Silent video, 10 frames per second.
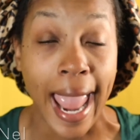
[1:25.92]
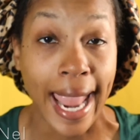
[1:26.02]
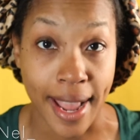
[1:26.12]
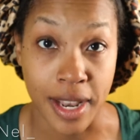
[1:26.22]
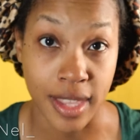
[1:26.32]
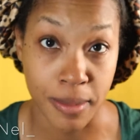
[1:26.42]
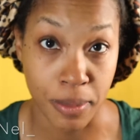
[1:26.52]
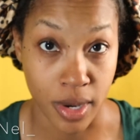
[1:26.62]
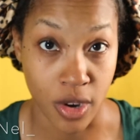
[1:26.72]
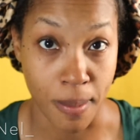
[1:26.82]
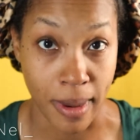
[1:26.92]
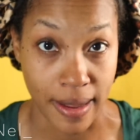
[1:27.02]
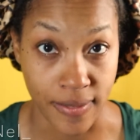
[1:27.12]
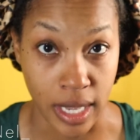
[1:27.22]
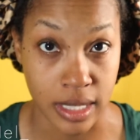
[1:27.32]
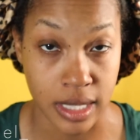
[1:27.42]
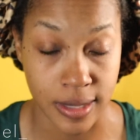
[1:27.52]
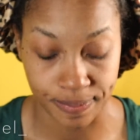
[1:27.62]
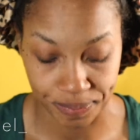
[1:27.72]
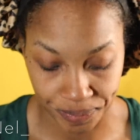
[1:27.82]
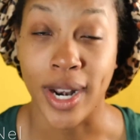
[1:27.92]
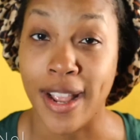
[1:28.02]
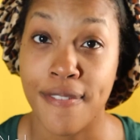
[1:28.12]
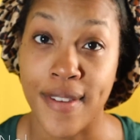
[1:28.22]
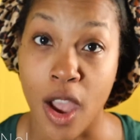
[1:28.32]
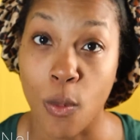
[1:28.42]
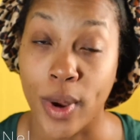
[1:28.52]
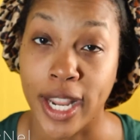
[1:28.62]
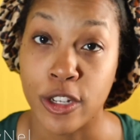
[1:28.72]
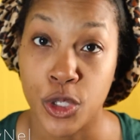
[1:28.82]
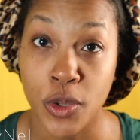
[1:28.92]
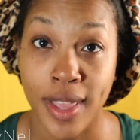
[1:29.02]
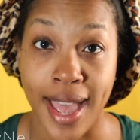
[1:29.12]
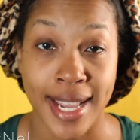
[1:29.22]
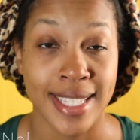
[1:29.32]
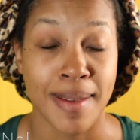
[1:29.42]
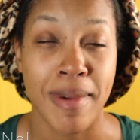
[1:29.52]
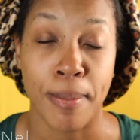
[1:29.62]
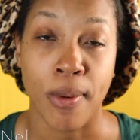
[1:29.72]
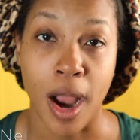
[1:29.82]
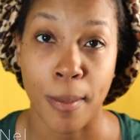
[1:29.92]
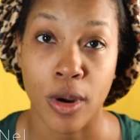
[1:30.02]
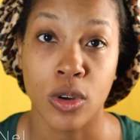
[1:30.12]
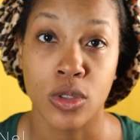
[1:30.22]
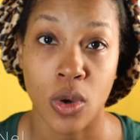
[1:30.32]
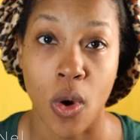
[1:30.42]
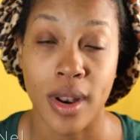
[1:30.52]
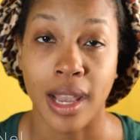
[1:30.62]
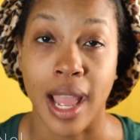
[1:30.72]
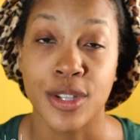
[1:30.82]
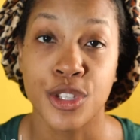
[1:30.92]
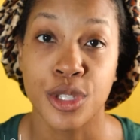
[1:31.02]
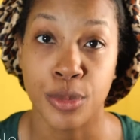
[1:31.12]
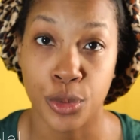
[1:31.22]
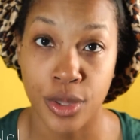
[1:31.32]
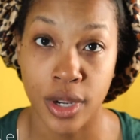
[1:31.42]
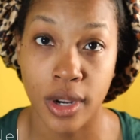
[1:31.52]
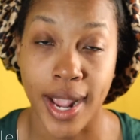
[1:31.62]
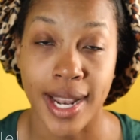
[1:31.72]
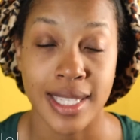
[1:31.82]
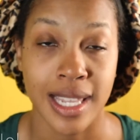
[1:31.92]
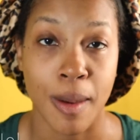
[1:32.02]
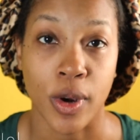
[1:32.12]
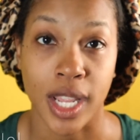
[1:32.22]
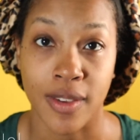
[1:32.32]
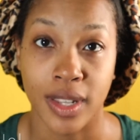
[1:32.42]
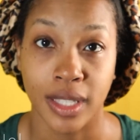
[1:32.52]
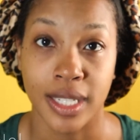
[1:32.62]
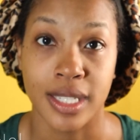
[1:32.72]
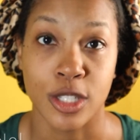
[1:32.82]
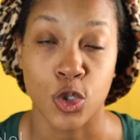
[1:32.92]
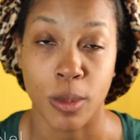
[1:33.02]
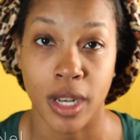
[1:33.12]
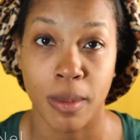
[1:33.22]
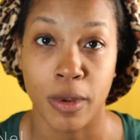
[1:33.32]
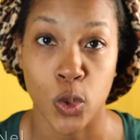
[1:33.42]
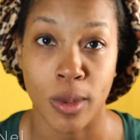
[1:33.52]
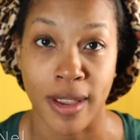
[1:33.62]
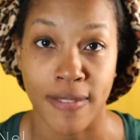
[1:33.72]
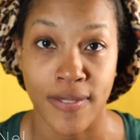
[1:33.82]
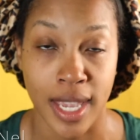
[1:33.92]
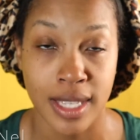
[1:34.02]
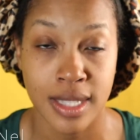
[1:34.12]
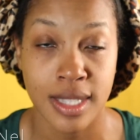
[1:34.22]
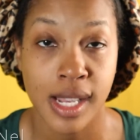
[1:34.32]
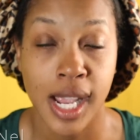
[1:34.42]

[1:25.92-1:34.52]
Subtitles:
and then put it on my face. What I found when I do that is that my primer goes on a lot smoother and it's a lot more evenly distributed between my face.